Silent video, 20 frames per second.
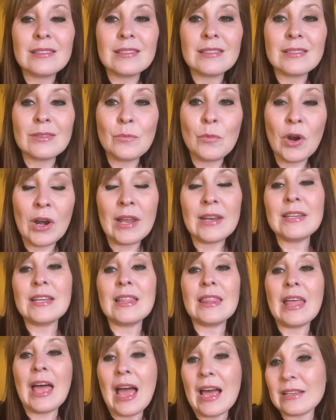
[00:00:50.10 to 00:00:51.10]
what I
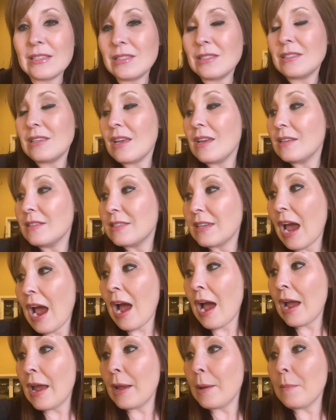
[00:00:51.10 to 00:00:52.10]
did last
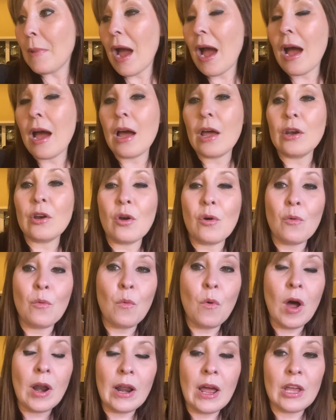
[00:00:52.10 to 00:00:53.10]
time on
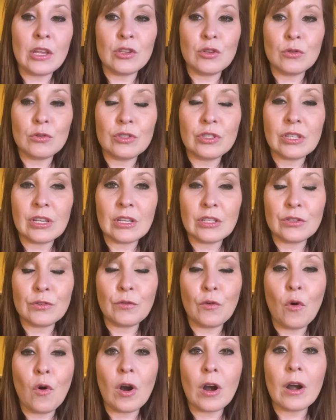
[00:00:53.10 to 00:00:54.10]
what I use things
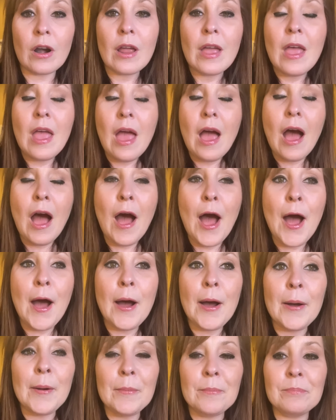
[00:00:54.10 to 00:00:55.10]
for.
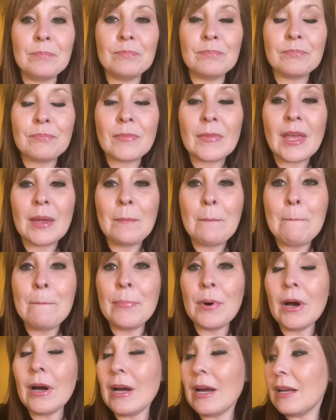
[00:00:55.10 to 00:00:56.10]

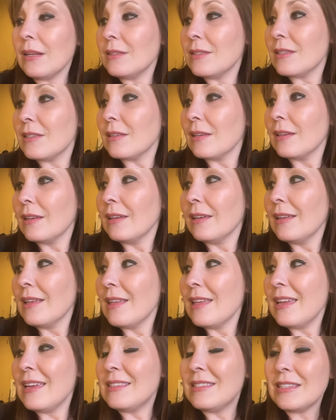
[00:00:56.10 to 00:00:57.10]
But
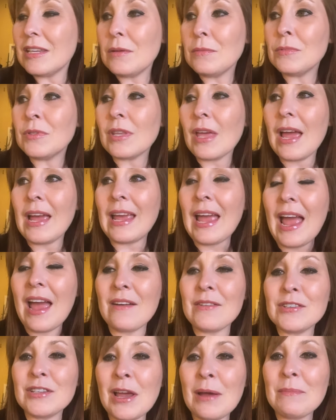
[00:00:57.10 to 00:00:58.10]
it seems like
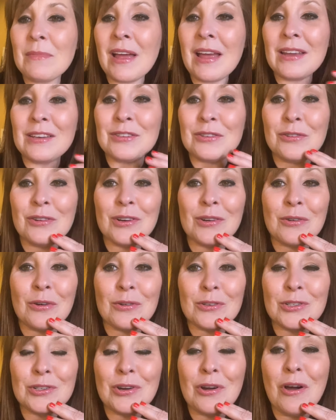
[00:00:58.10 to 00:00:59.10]
every time I do a
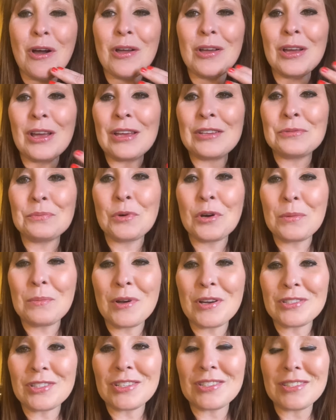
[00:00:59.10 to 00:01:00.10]
grocery haul, it's pretty
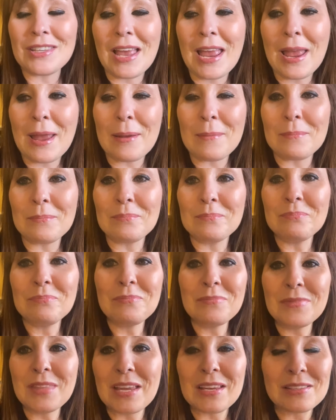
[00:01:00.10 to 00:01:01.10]
much the same
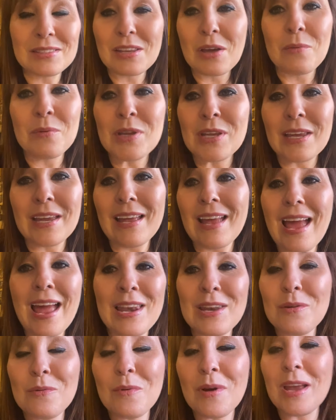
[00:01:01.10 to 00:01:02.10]
things that we get
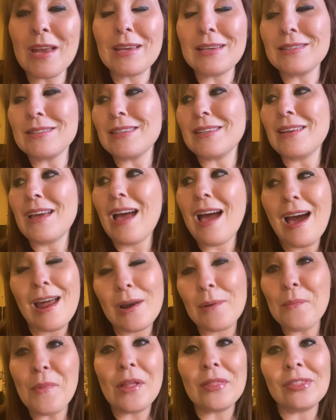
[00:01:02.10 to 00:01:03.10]
anyways
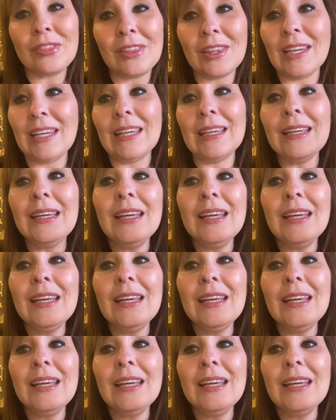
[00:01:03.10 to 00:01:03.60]
on a monthly.